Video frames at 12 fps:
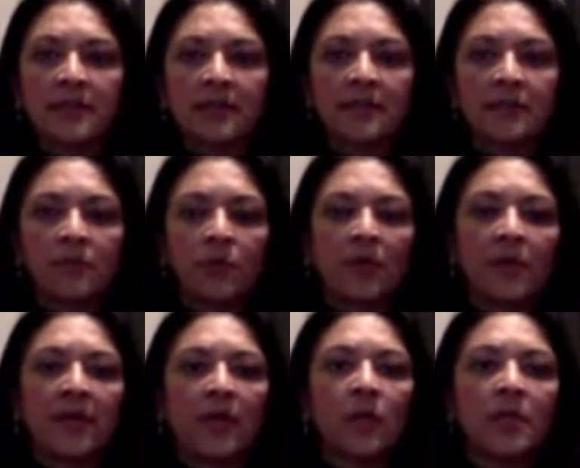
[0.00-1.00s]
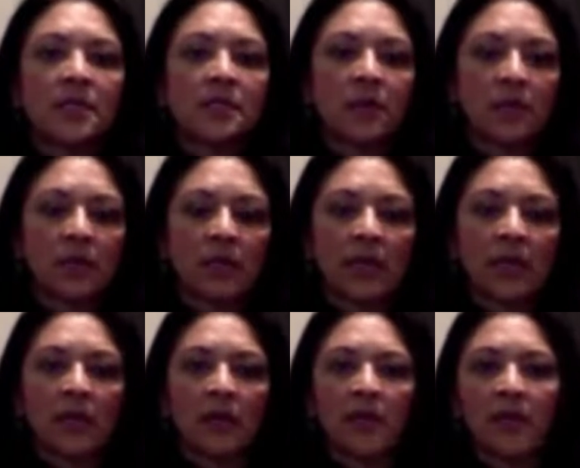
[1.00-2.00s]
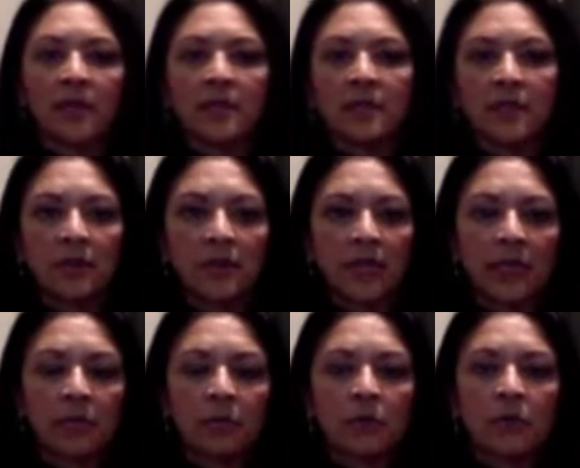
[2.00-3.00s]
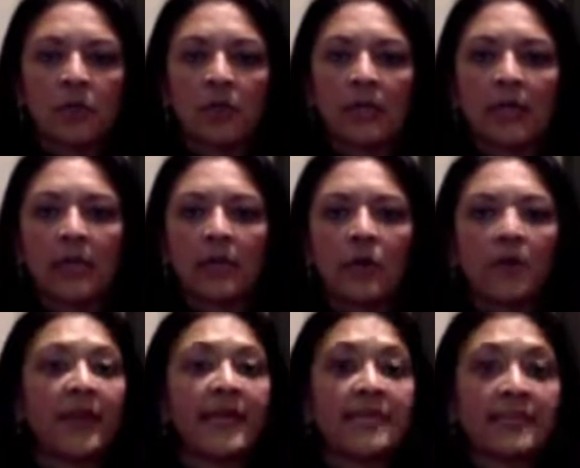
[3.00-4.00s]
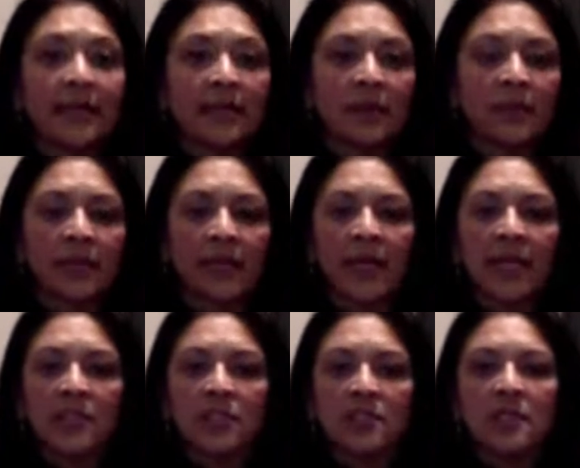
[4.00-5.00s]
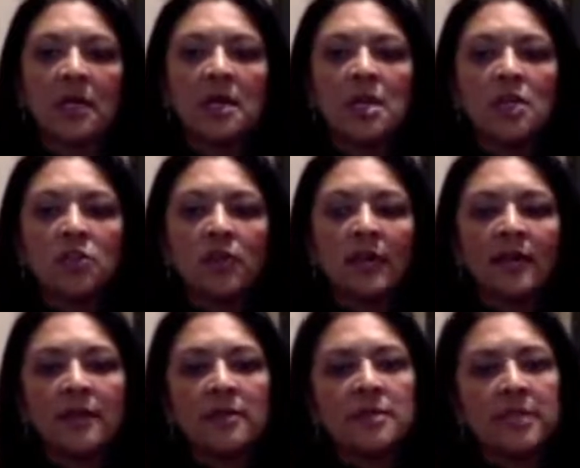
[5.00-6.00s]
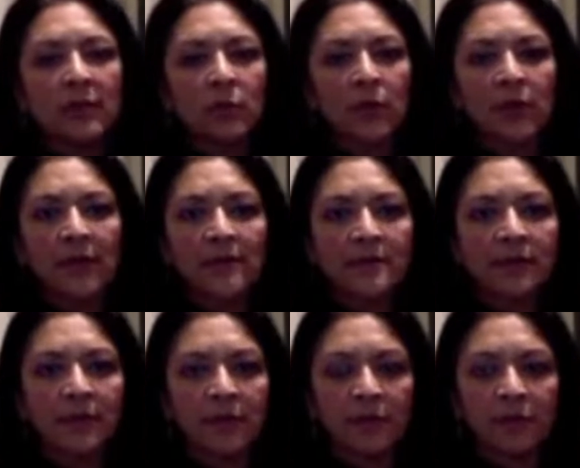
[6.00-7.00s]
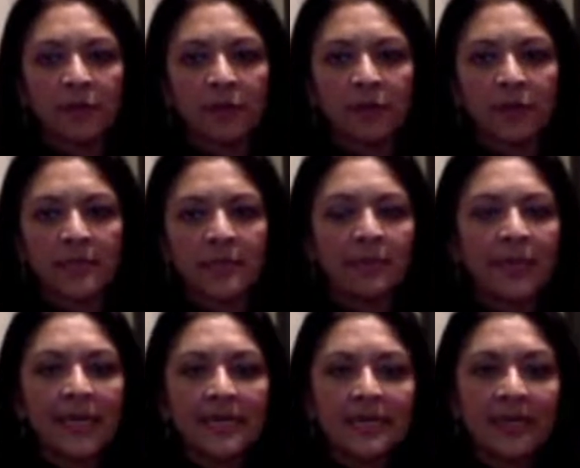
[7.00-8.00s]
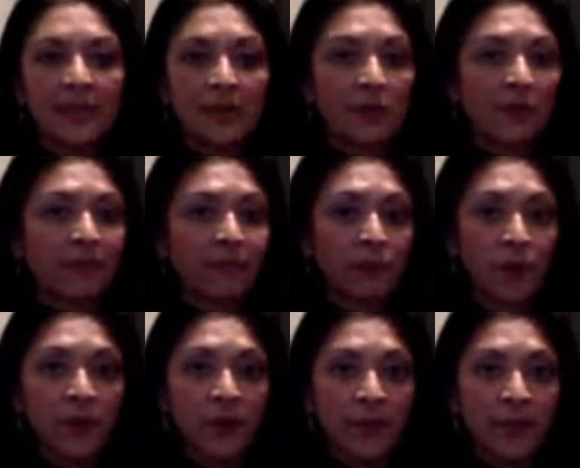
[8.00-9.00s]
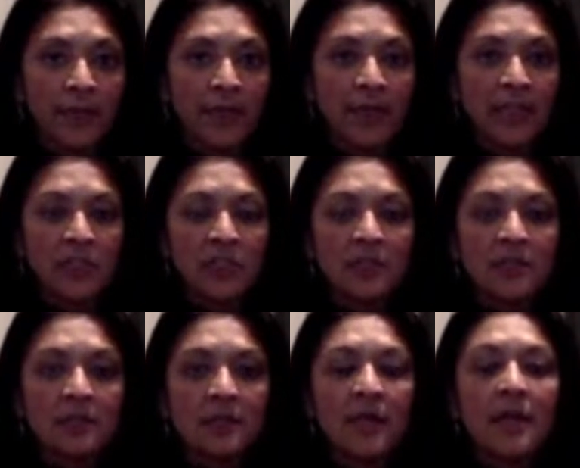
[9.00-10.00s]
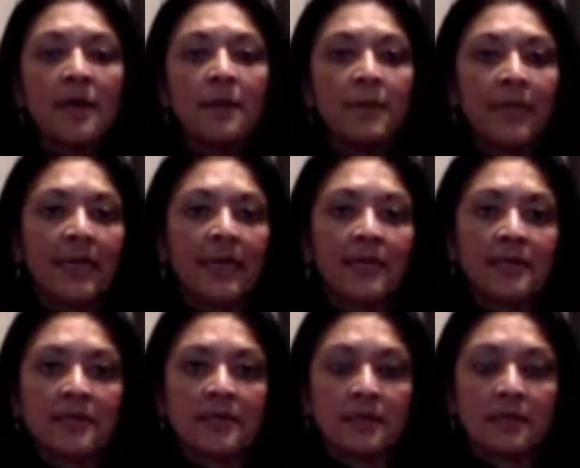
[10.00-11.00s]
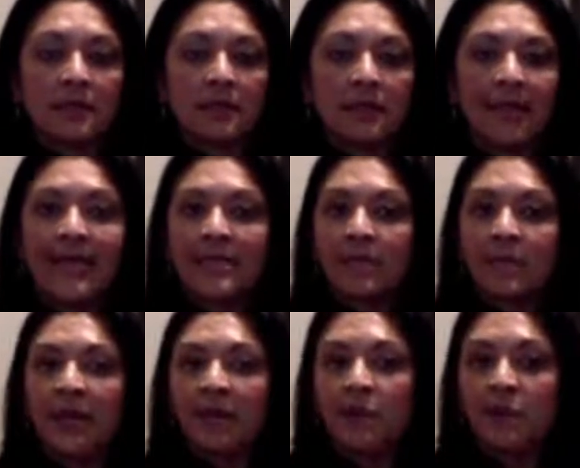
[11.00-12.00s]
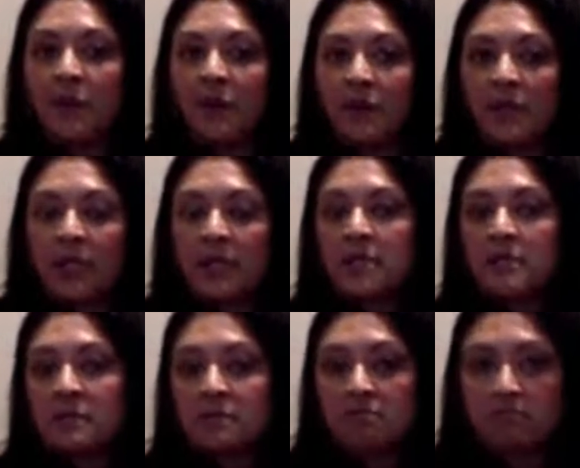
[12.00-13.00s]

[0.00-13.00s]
of whether they quit smoking or they continue to eat poorly or they didn't take their medications. Trying to understand where that's coming from. Is it because they couldn't afford their medications, because they had to pay for their kids,